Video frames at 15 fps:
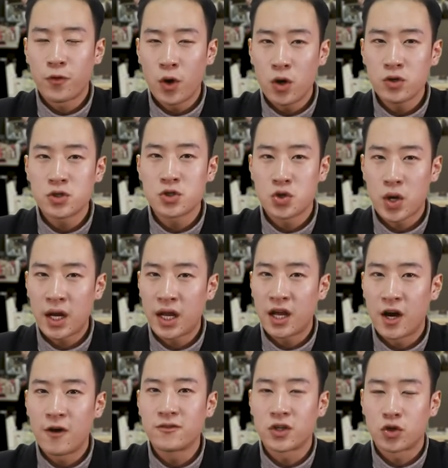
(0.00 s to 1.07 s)
froze
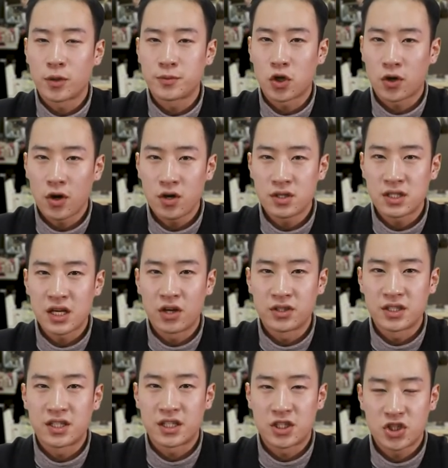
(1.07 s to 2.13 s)
trading of the cryptocurrency
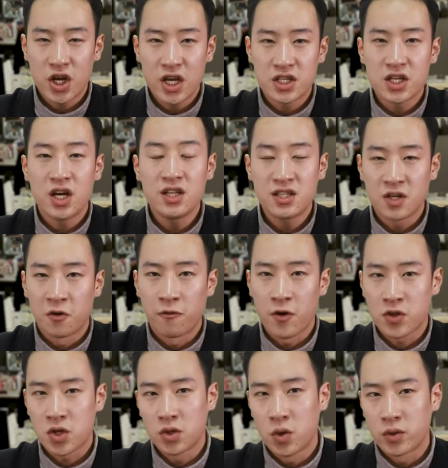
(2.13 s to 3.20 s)
on its exchange until
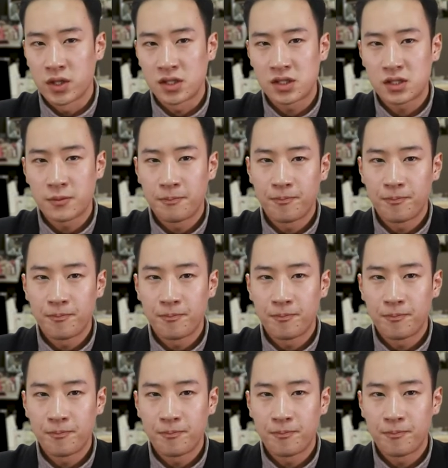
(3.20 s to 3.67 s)
further notice.